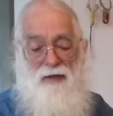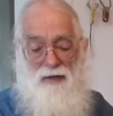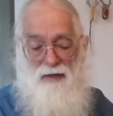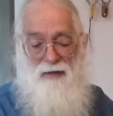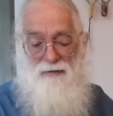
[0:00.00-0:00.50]

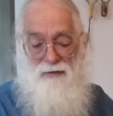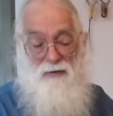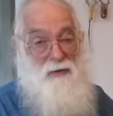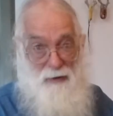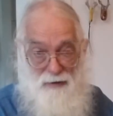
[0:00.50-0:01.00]
and
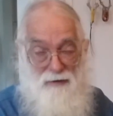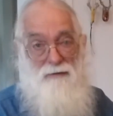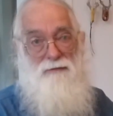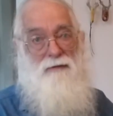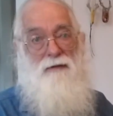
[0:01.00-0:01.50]
or
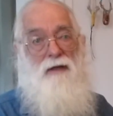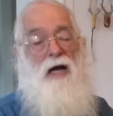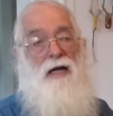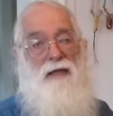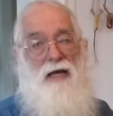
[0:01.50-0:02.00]

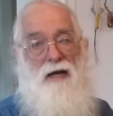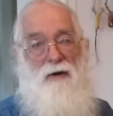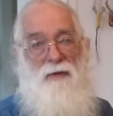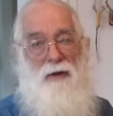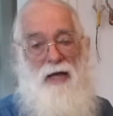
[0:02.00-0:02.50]

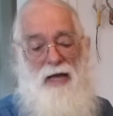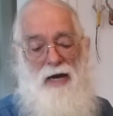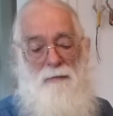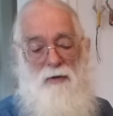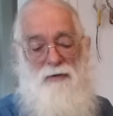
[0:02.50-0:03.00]
allow the
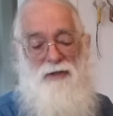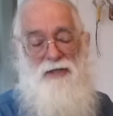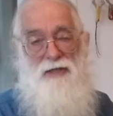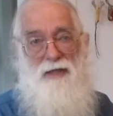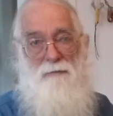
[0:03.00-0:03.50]
ammo to
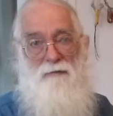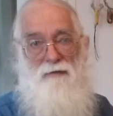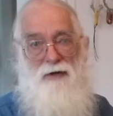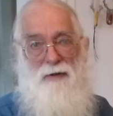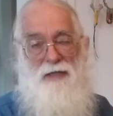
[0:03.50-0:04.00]
slip
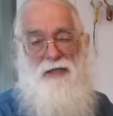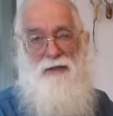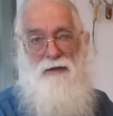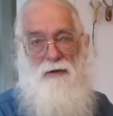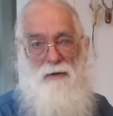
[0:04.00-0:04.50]
very
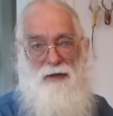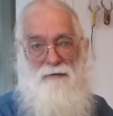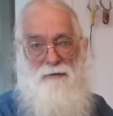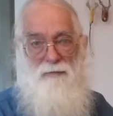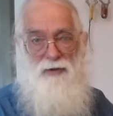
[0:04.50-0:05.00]
slowly from